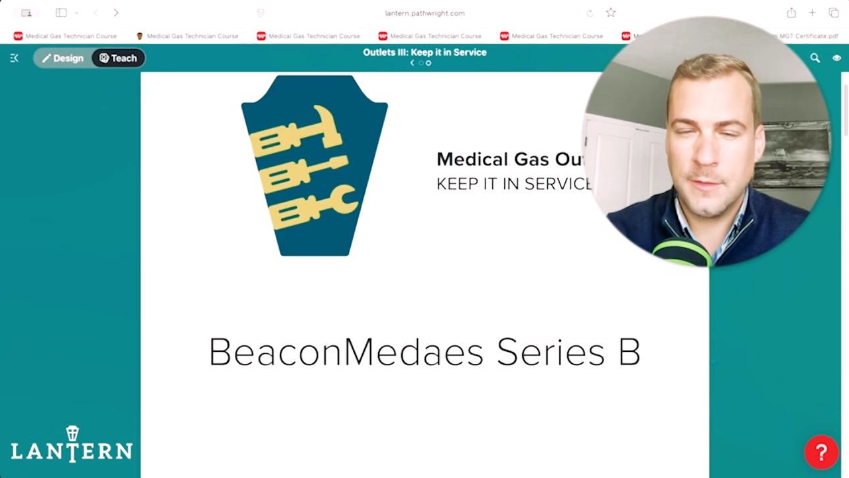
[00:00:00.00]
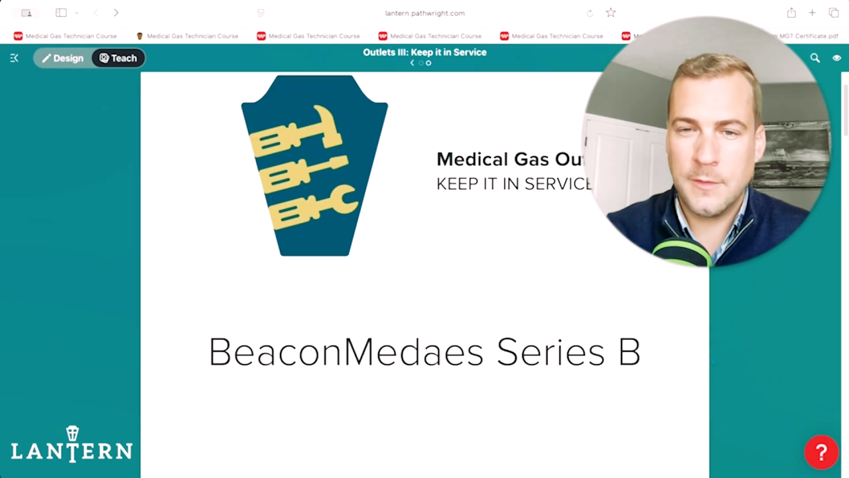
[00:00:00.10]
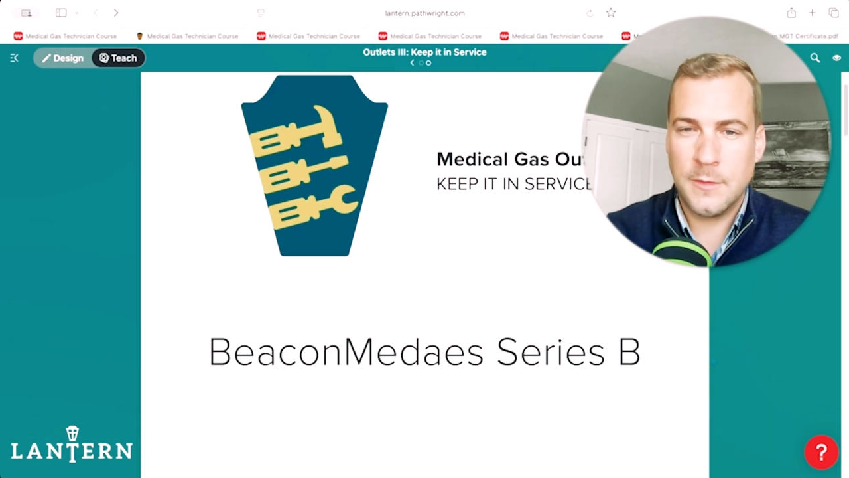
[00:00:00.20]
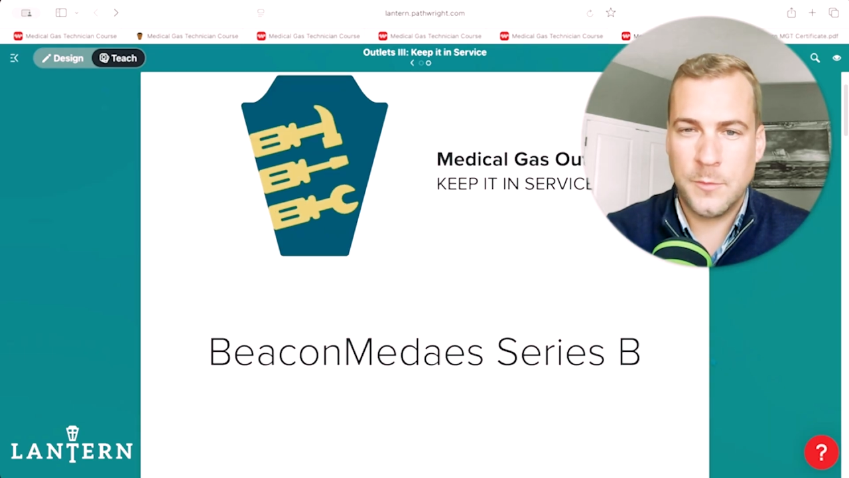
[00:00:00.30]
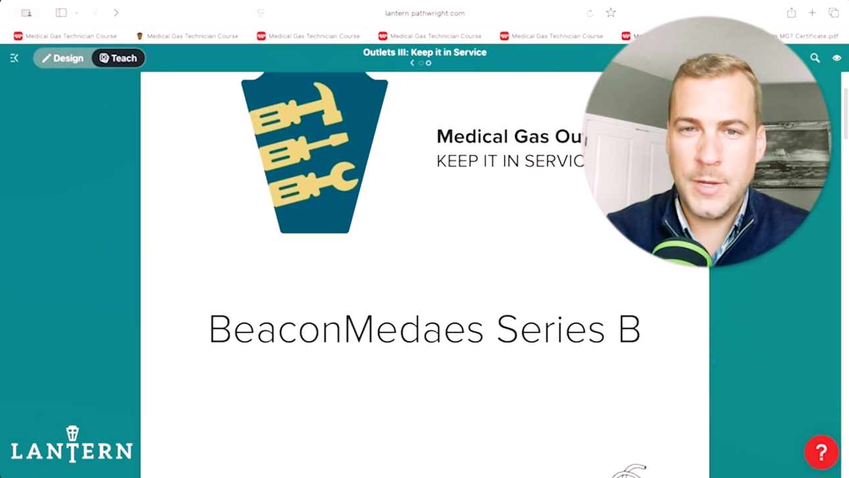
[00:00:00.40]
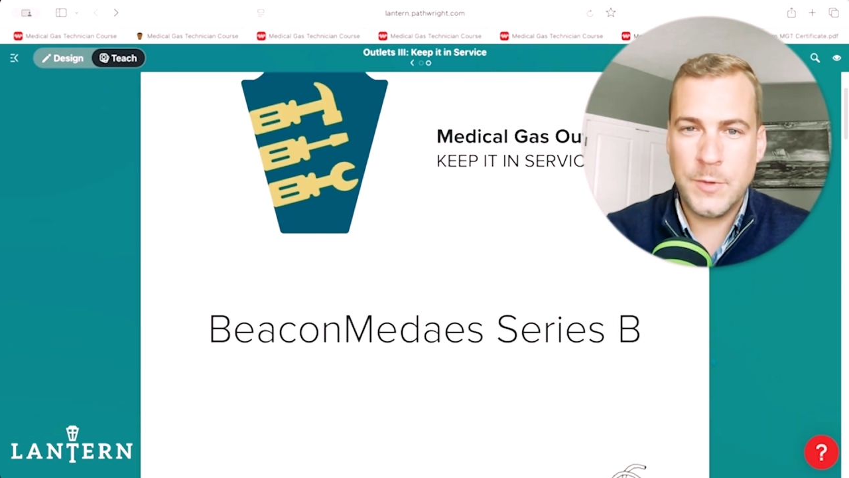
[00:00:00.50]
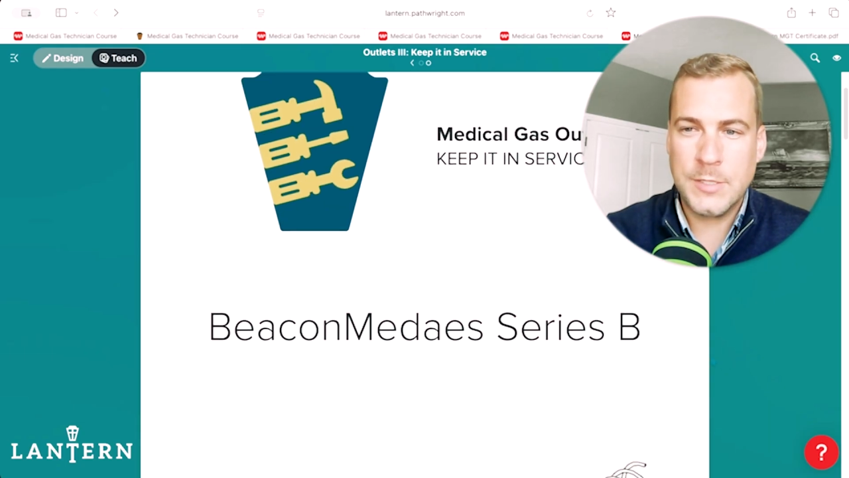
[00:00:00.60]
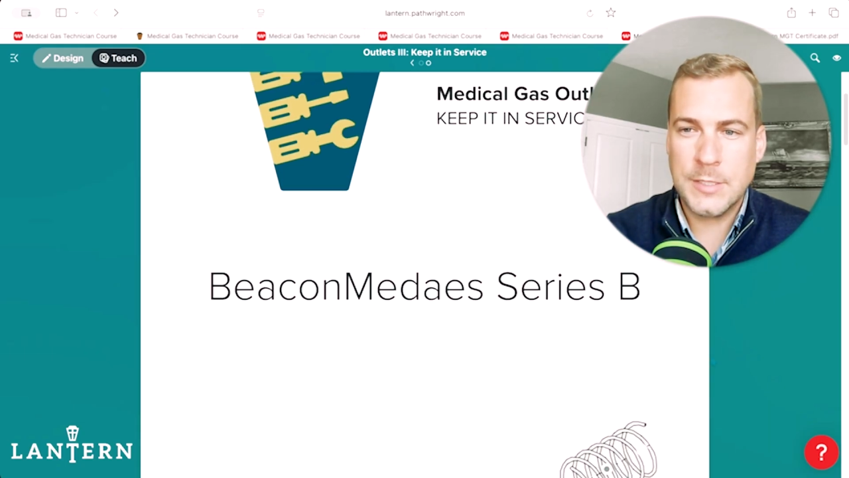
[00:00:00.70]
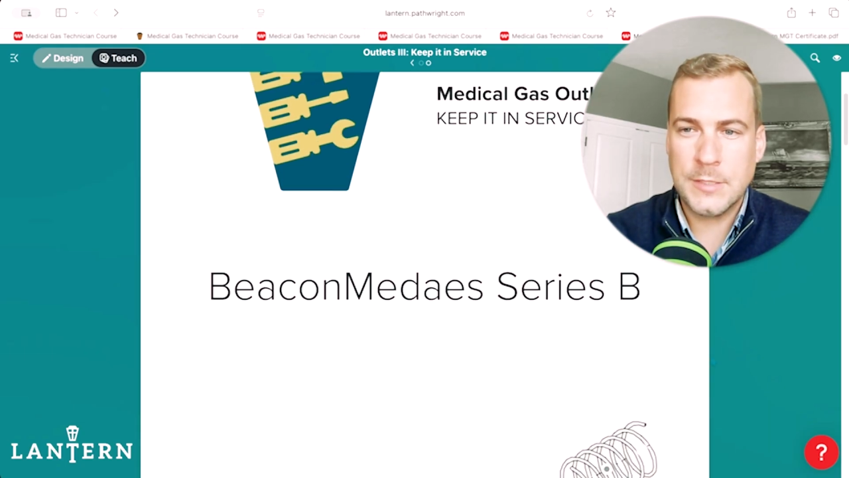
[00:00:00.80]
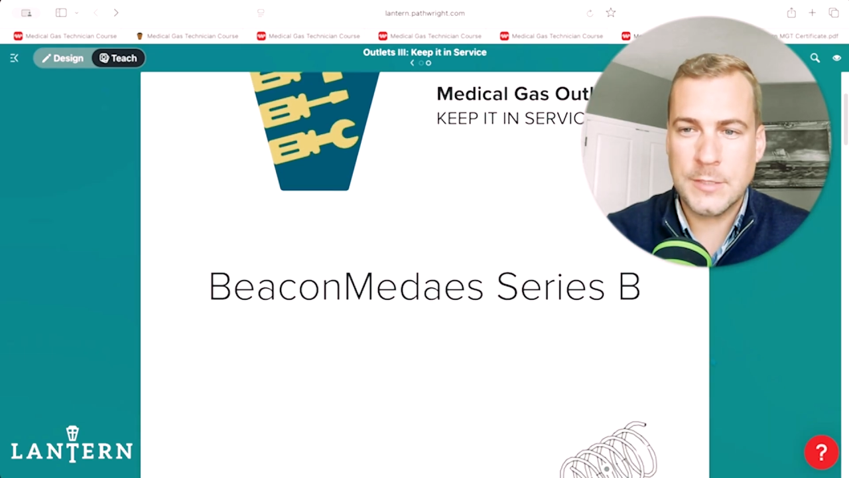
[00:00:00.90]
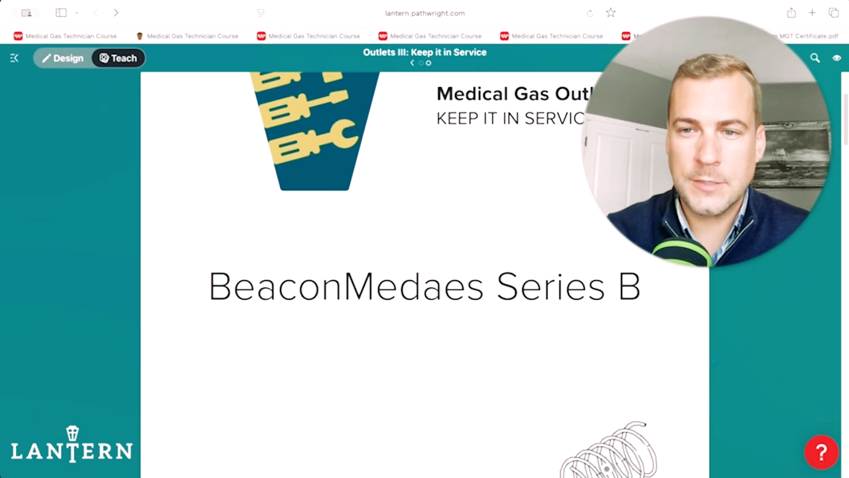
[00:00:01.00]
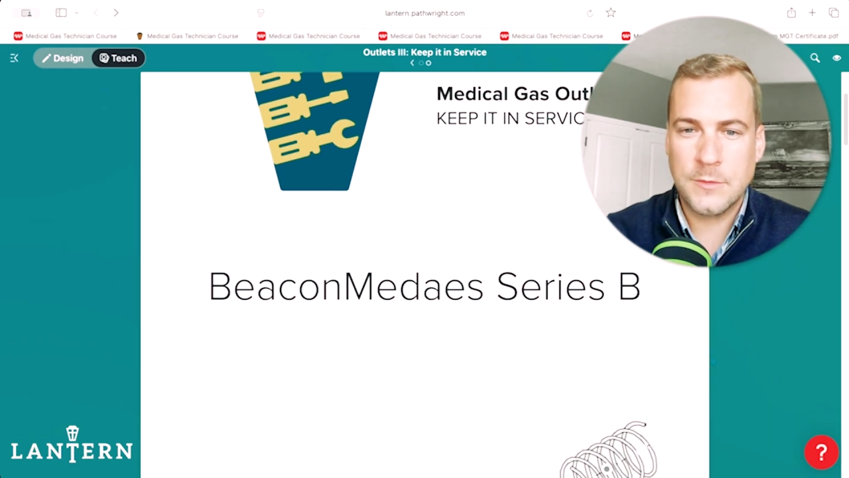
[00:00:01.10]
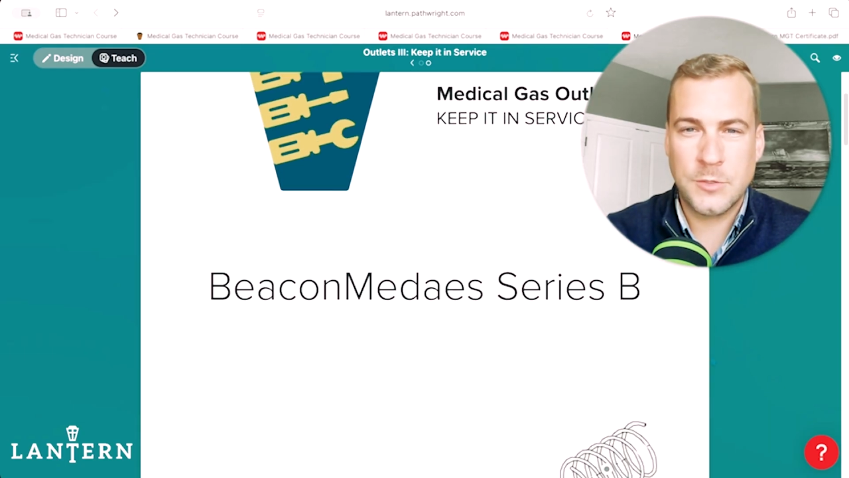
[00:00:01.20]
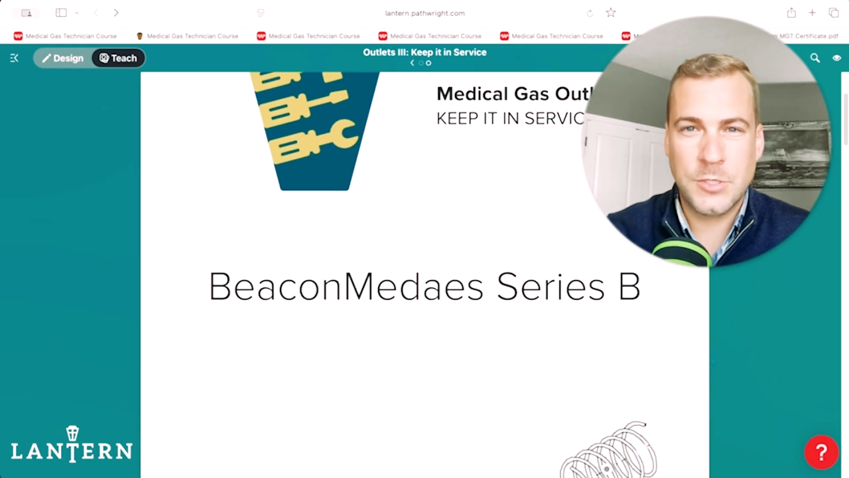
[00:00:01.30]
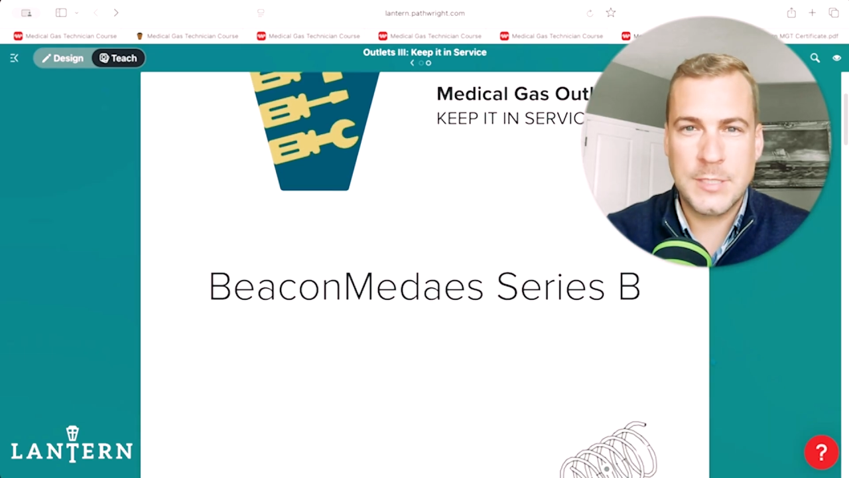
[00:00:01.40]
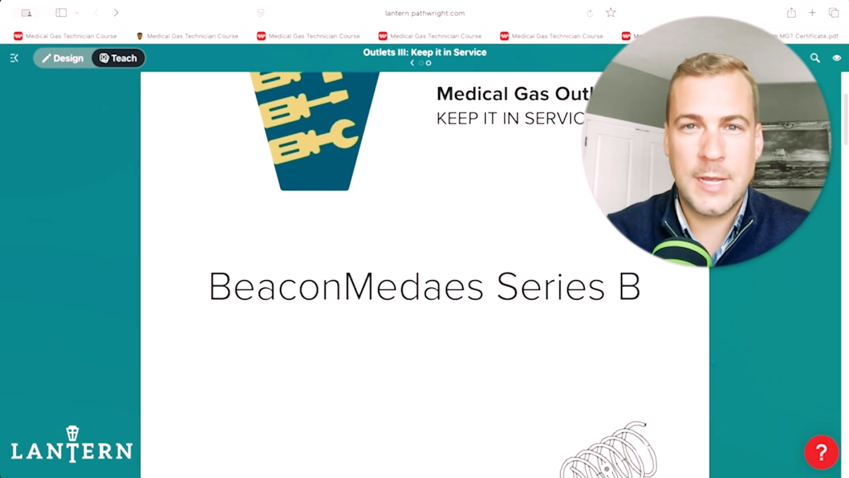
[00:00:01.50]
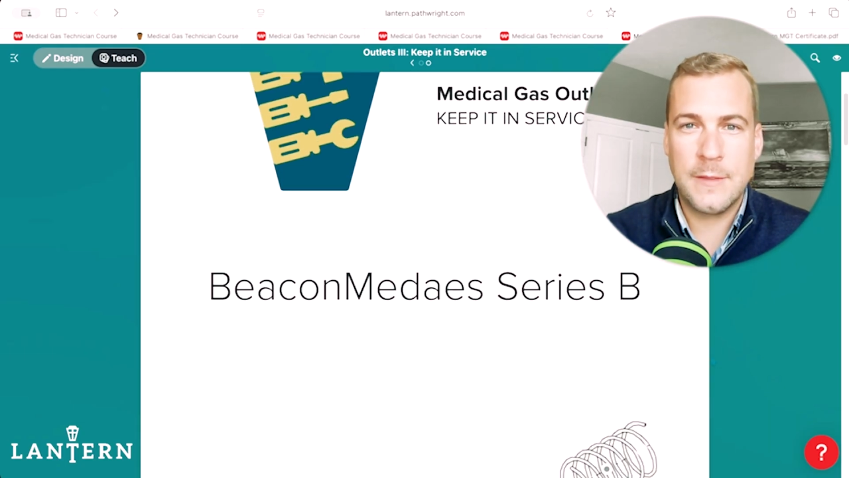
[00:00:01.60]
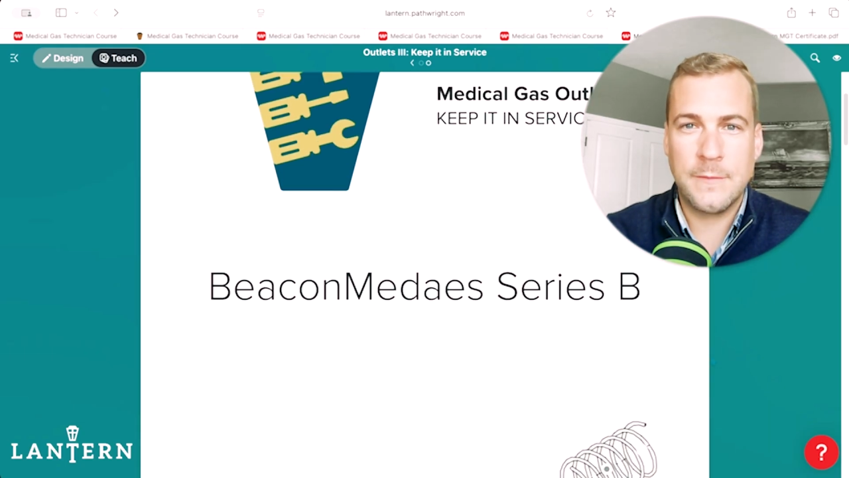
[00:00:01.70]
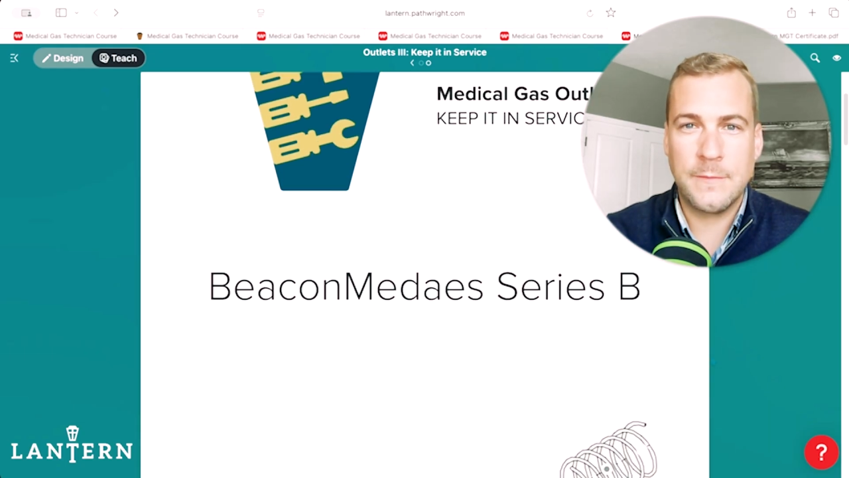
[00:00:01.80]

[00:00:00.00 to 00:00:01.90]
The main reason is they're just not